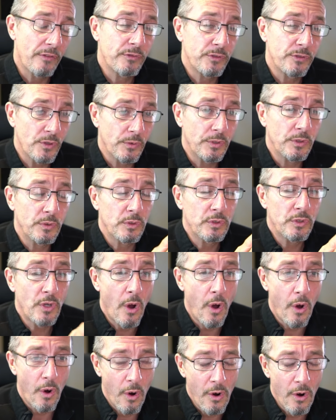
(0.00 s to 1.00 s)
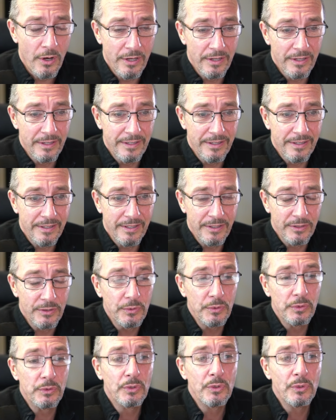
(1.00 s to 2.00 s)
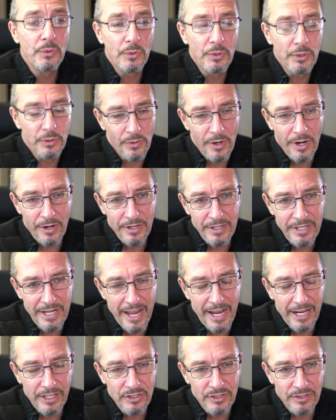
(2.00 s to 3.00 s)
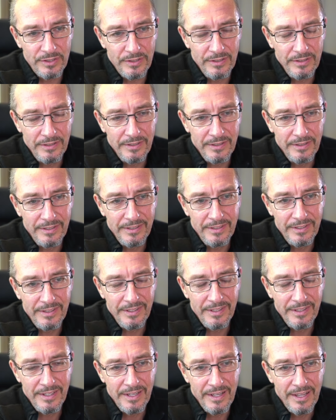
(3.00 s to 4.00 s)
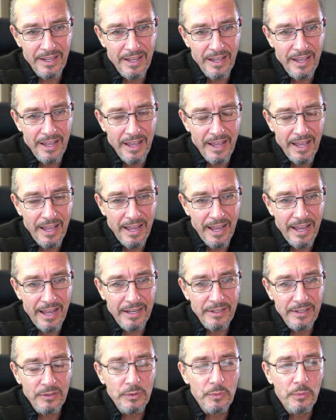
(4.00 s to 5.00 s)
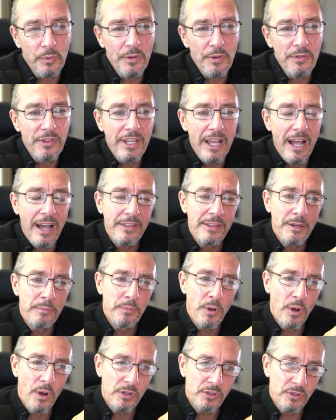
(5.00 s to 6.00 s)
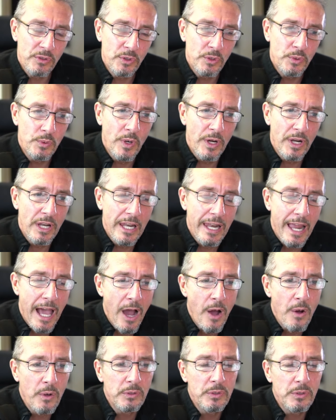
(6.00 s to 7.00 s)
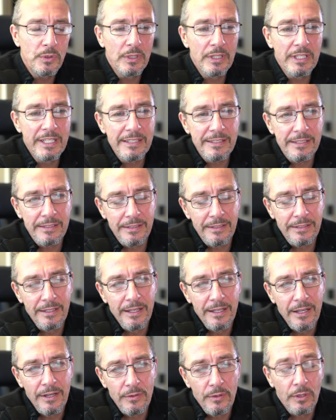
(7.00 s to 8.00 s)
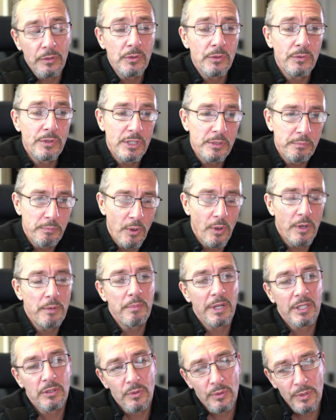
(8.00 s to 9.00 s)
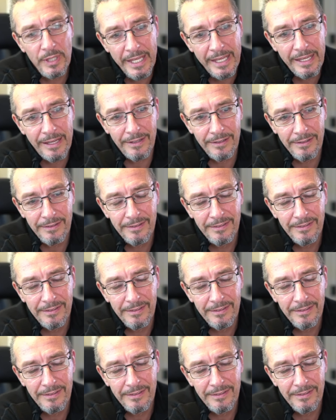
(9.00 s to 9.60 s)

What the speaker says: So you talk, you do, you are in action. And you want the other person to allow to listen, not to respond, but to hear.